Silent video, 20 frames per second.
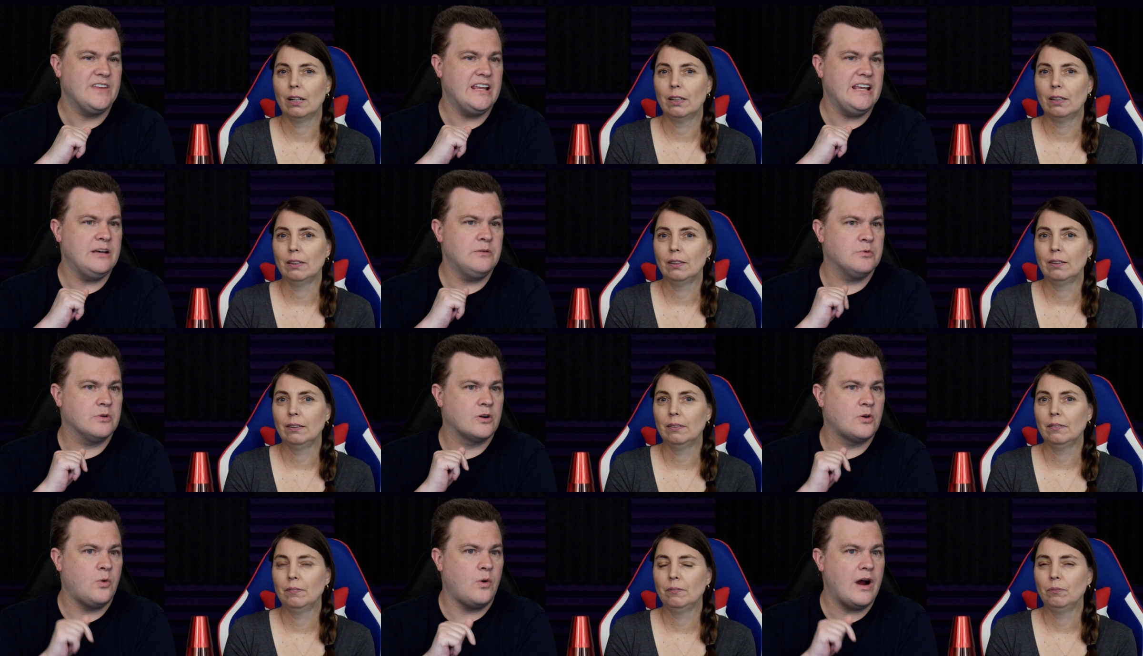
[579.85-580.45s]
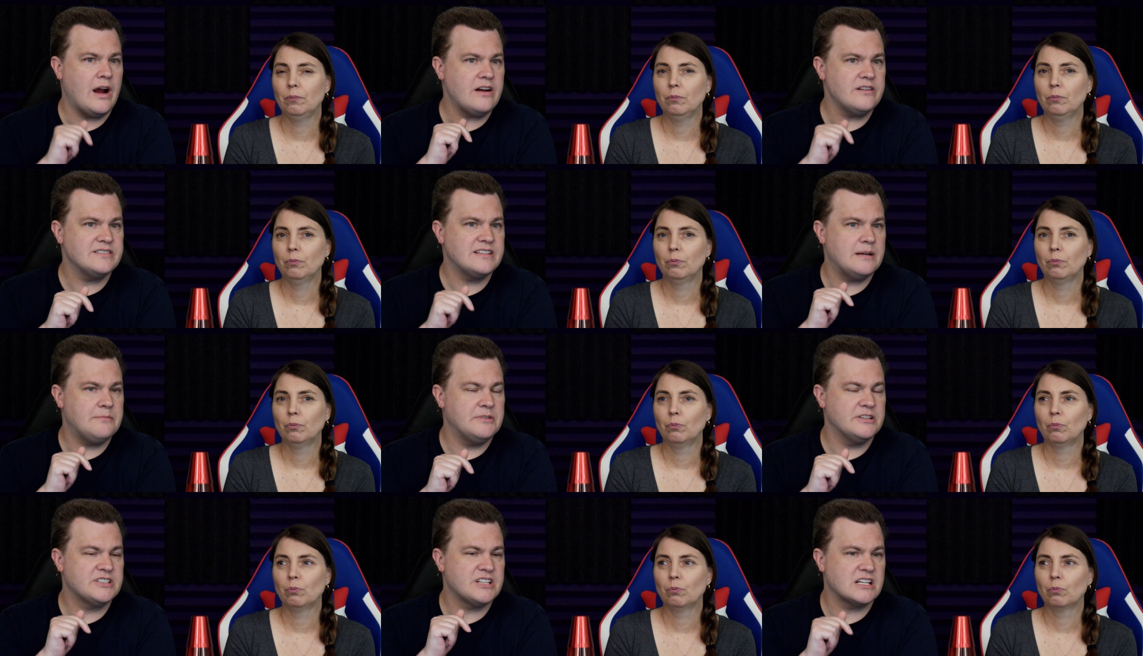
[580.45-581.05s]
Speaker 1: It requires
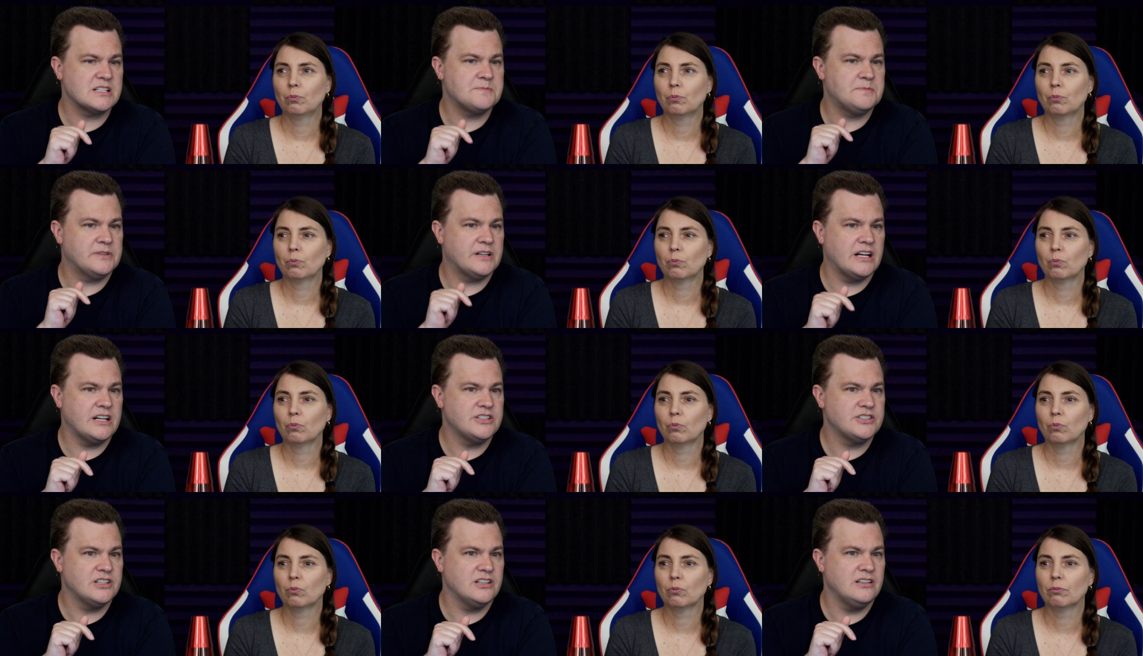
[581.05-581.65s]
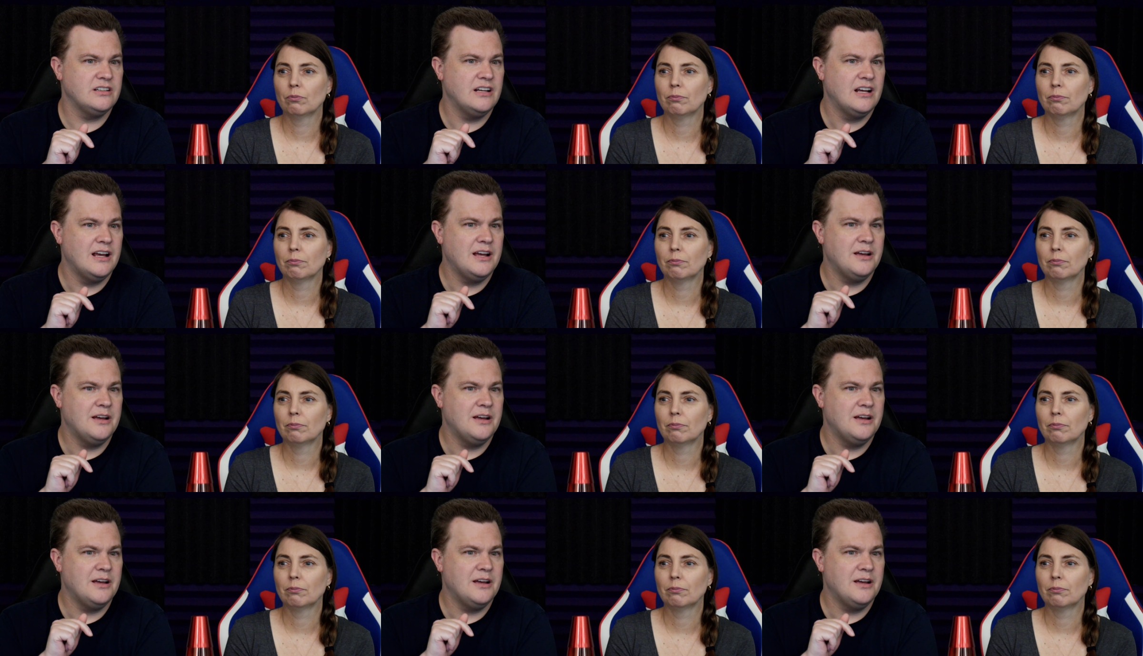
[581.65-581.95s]
that much explanation